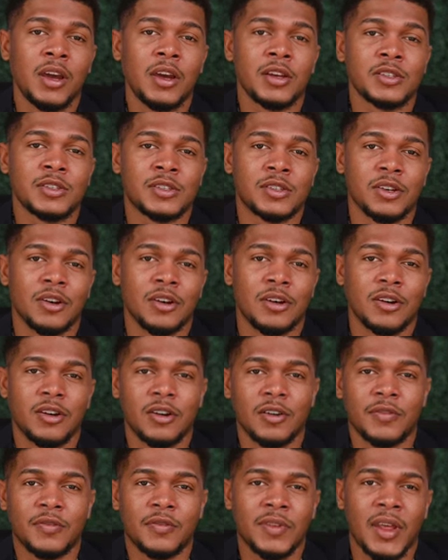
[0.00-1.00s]

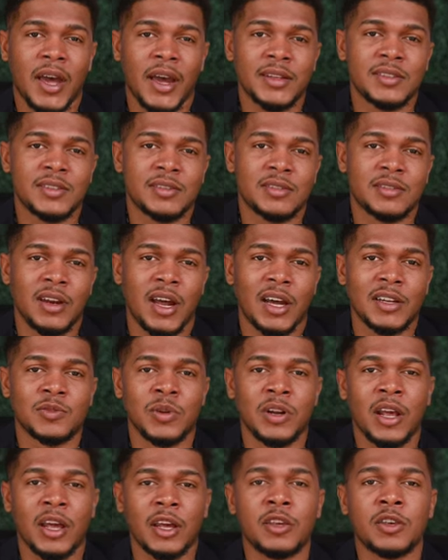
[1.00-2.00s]
So that's not
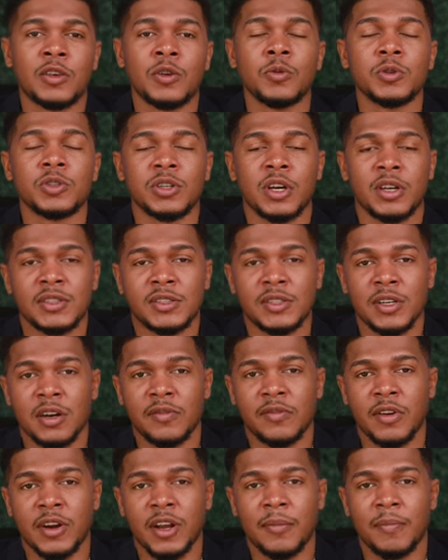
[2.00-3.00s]
really a huge concern
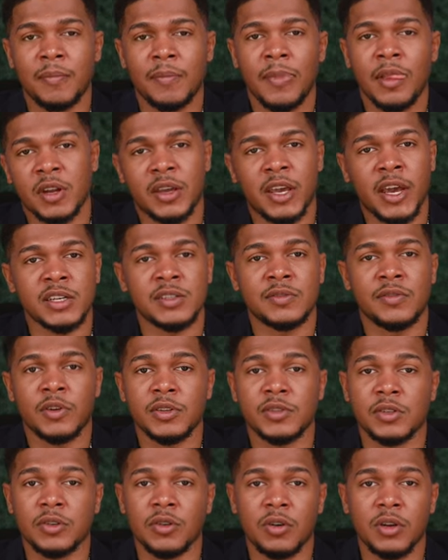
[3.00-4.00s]
for them. The cash flow
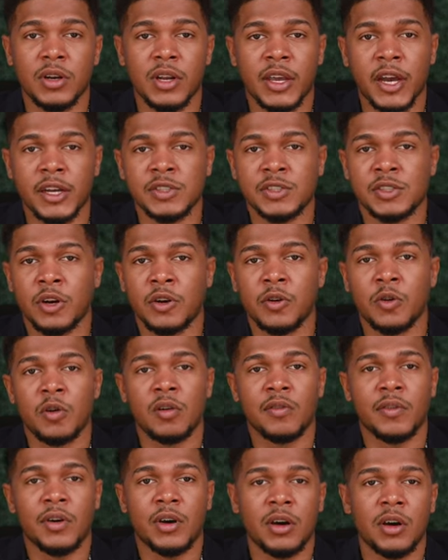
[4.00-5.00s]
is good. The cash
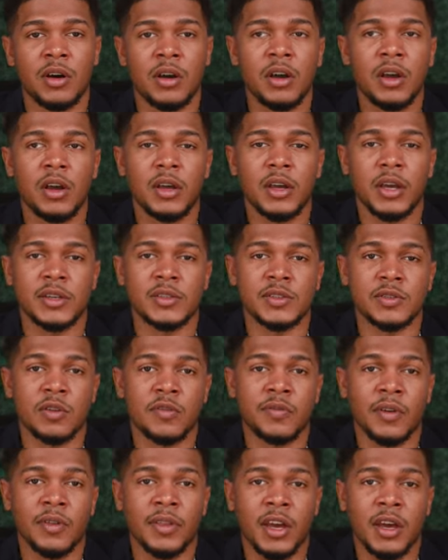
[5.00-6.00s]
turnover is good
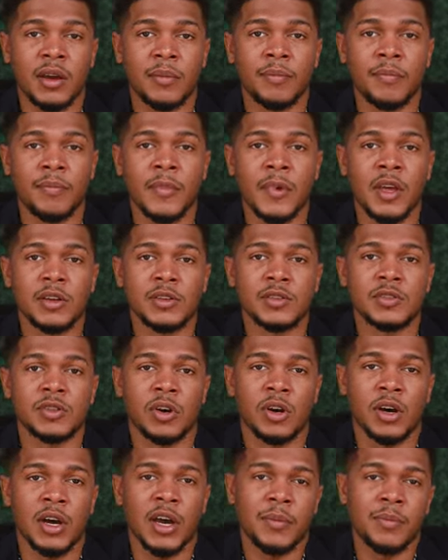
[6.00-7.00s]
for them.
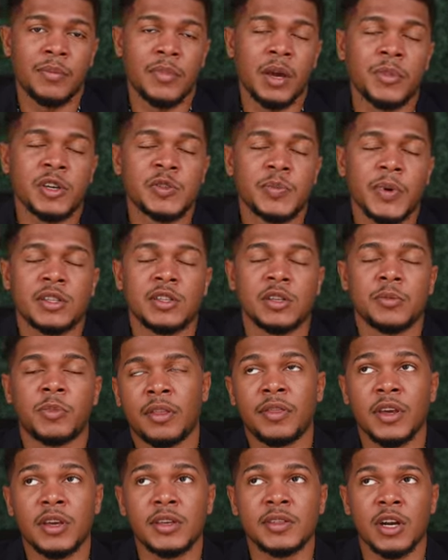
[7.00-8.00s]
So I'm expecting
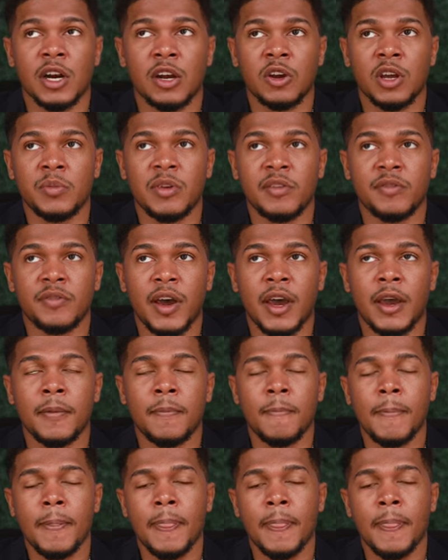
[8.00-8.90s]
things are going to be fine.